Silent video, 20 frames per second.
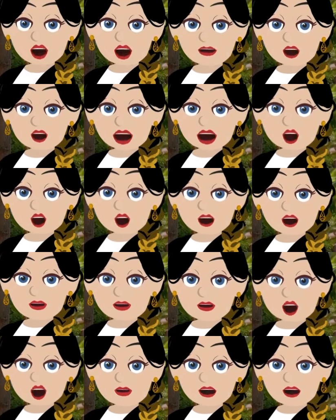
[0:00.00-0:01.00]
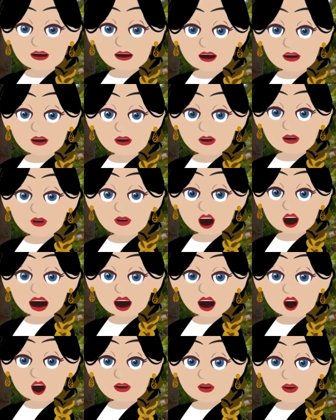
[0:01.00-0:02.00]
acknowledge, Abraham, that
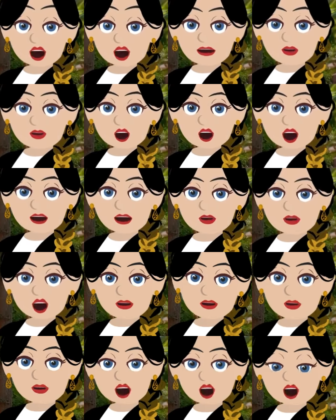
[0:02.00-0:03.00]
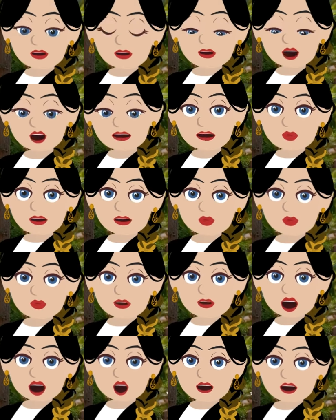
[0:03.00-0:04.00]
I've spent time outside the vortex,
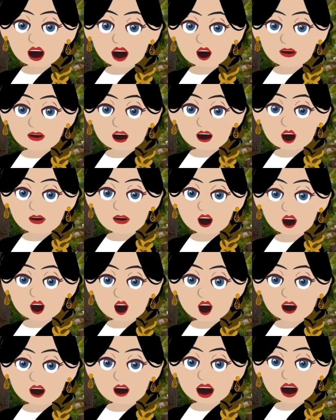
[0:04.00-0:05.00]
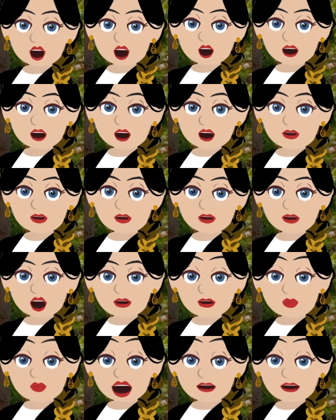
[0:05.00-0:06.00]
and I'm happy that you remind me
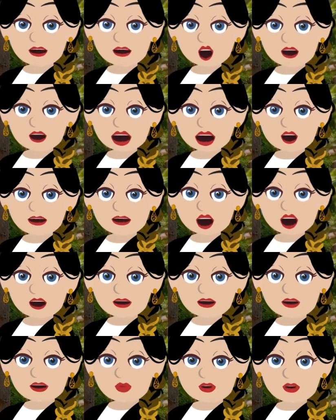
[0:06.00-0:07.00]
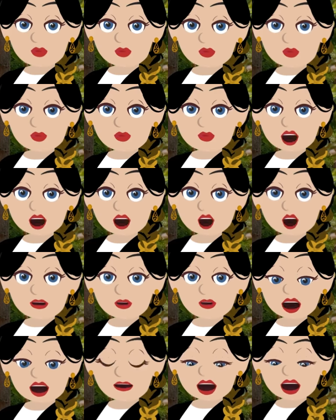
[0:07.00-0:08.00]
that everybody does. I
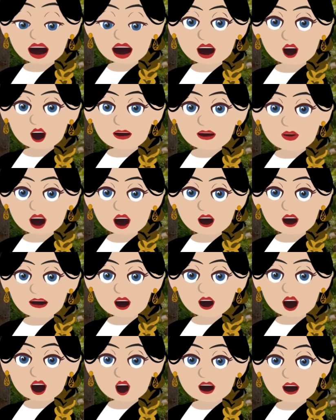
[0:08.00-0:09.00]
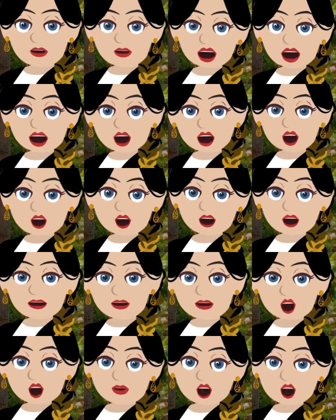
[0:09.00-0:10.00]
acknowledge, Abraham, that I know the
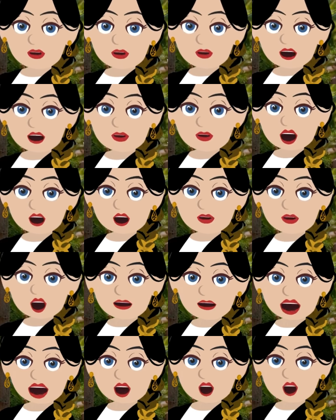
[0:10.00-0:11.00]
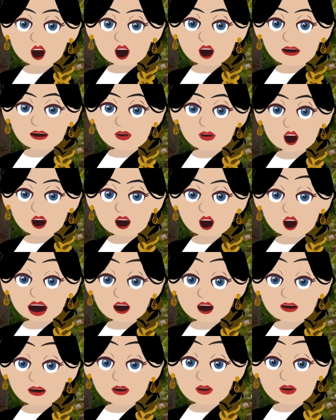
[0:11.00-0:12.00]
difference between alignment and
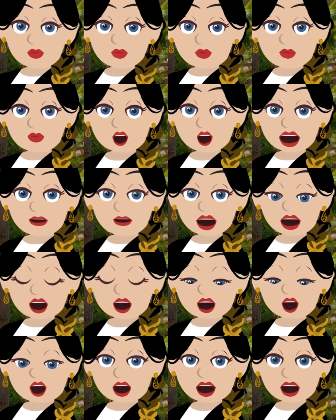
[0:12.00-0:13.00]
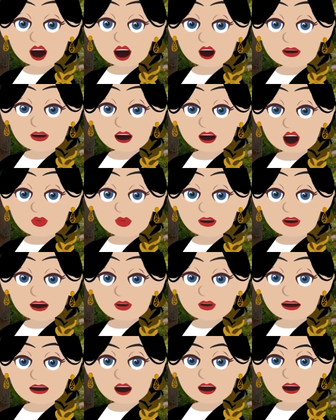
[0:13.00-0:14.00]
not. You have given me many
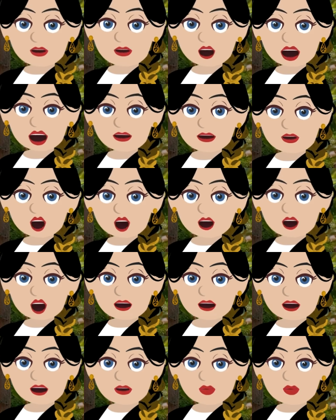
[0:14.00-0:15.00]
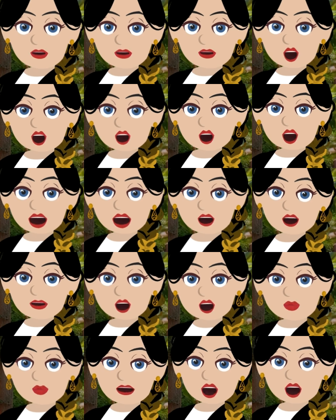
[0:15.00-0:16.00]
processes that have helped me know, and I
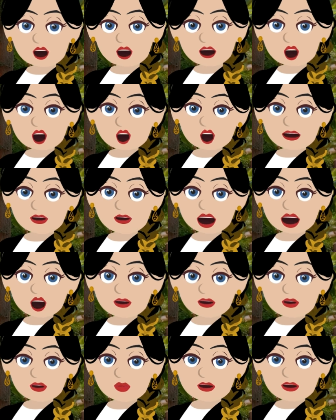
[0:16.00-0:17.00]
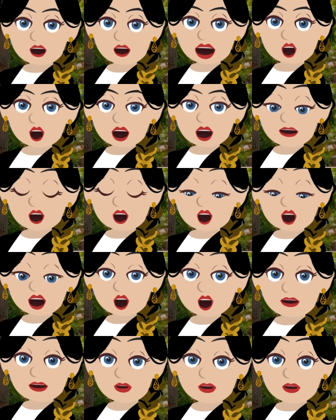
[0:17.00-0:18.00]
have found myself feeling
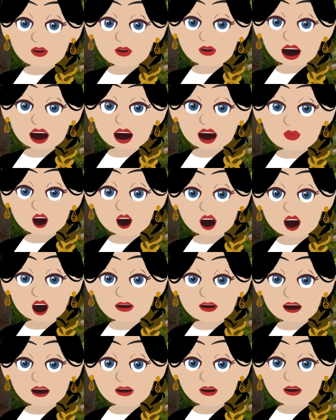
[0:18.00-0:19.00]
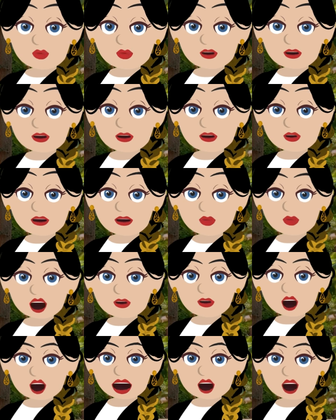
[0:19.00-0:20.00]
relief on occasion,
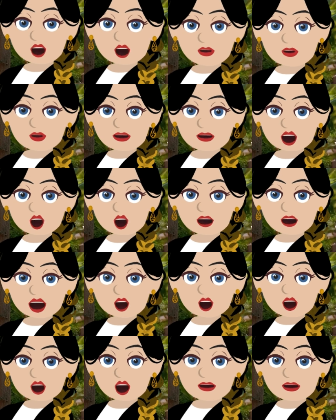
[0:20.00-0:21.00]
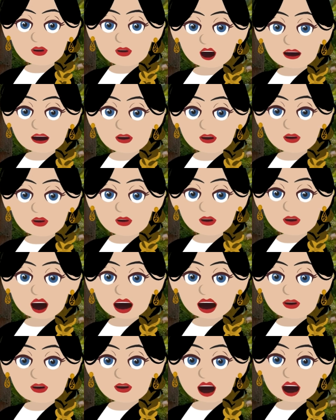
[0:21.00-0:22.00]
but not really very often.
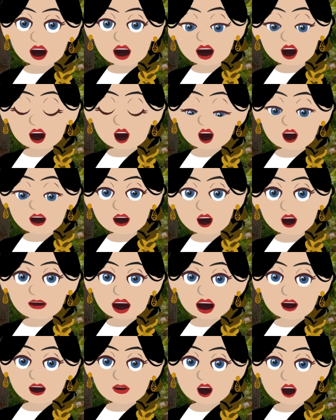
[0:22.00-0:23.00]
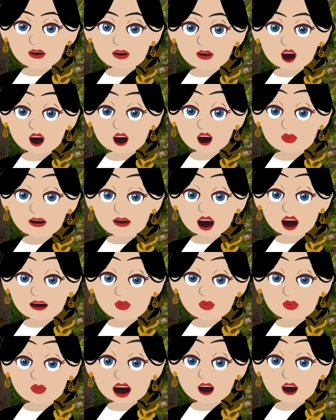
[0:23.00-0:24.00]
I've been more in the vortex in this last
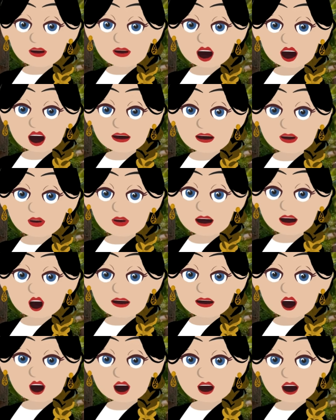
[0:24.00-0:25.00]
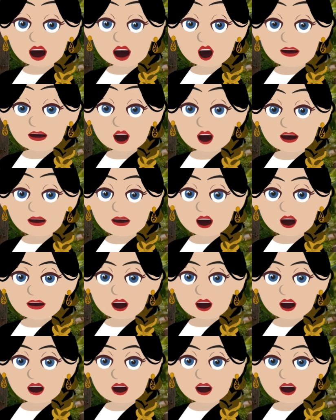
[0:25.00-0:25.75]
5 minutes that you've been rampaging